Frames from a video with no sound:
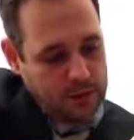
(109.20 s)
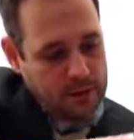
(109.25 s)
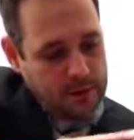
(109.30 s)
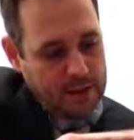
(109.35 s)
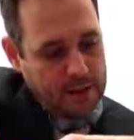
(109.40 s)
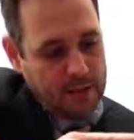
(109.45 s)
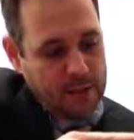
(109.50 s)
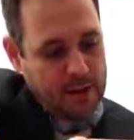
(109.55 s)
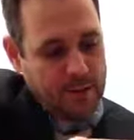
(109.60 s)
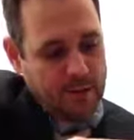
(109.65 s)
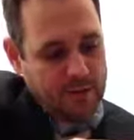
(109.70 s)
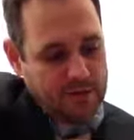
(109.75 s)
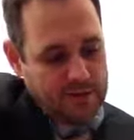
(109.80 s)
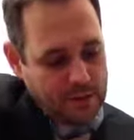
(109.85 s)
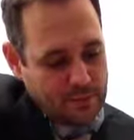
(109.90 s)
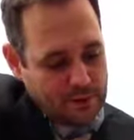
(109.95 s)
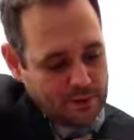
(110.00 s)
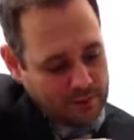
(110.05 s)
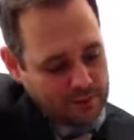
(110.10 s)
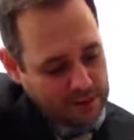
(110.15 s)
and then I'm going to
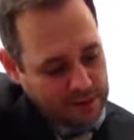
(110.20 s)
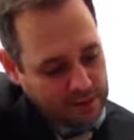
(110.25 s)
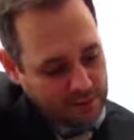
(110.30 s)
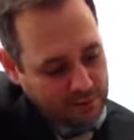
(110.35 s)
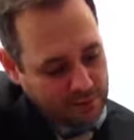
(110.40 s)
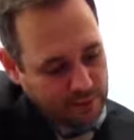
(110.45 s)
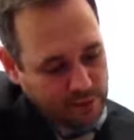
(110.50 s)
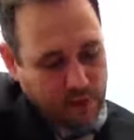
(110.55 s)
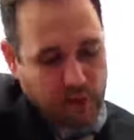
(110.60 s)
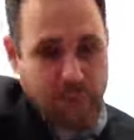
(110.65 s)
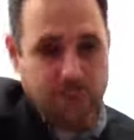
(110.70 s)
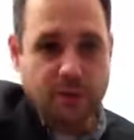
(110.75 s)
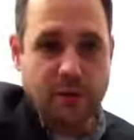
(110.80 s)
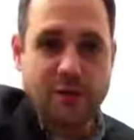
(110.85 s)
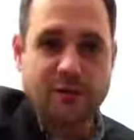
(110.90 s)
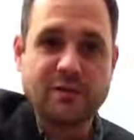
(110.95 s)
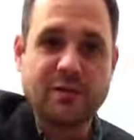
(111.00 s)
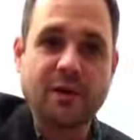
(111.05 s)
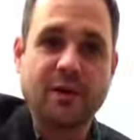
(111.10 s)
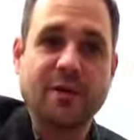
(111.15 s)
take my second finger and
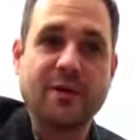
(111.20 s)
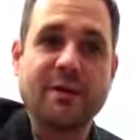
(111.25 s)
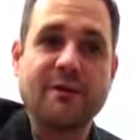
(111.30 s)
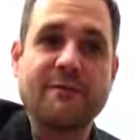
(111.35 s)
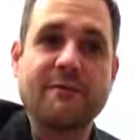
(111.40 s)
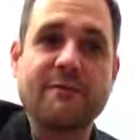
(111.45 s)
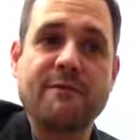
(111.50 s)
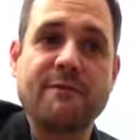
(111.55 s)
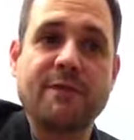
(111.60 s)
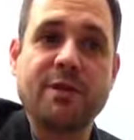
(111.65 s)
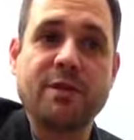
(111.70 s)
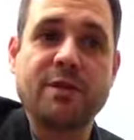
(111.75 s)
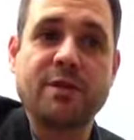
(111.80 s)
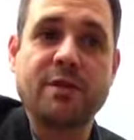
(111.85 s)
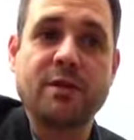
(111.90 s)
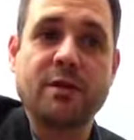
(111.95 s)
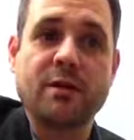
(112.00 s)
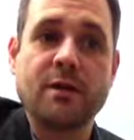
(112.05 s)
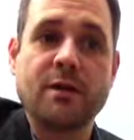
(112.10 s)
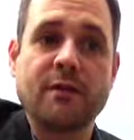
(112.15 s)
place it on the 5th
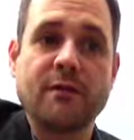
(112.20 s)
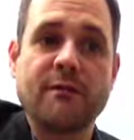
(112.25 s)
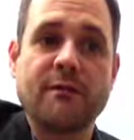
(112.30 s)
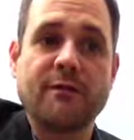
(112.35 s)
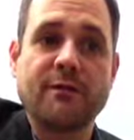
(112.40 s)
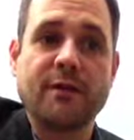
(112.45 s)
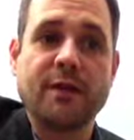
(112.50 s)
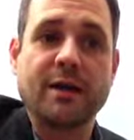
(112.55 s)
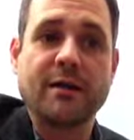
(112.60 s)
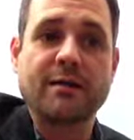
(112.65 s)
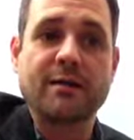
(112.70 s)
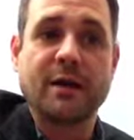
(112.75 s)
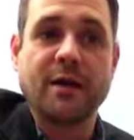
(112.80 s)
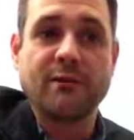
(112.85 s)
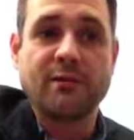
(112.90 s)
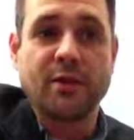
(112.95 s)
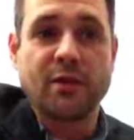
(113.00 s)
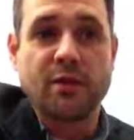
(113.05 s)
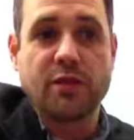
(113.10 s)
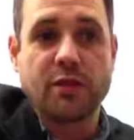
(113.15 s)
fret
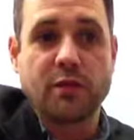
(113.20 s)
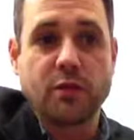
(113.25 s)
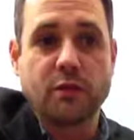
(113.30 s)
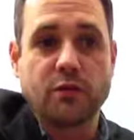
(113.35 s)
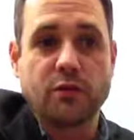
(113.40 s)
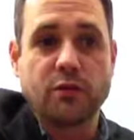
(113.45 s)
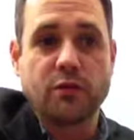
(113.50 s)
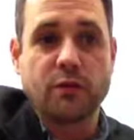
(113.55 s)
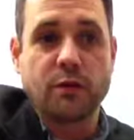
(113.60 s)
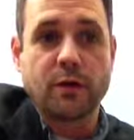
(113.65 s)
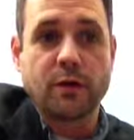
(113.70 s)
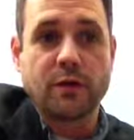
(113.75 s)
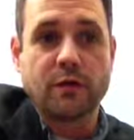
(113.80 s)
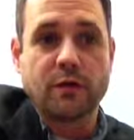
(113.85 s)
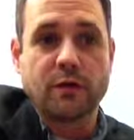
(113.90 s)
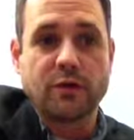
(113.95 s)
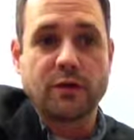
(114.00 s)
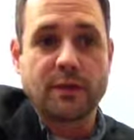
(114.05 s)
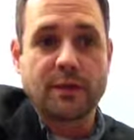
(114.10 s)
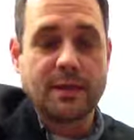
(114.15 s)
of the 3rd string,
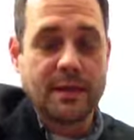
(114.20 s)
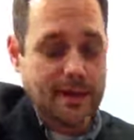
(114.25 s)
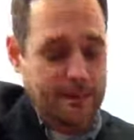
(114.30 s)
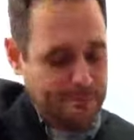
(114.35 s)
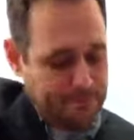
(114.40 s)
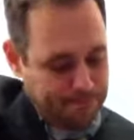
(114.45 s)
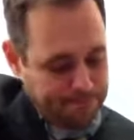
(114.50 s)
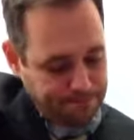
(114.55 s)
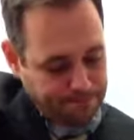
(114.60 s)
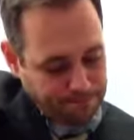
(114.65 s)
just like that.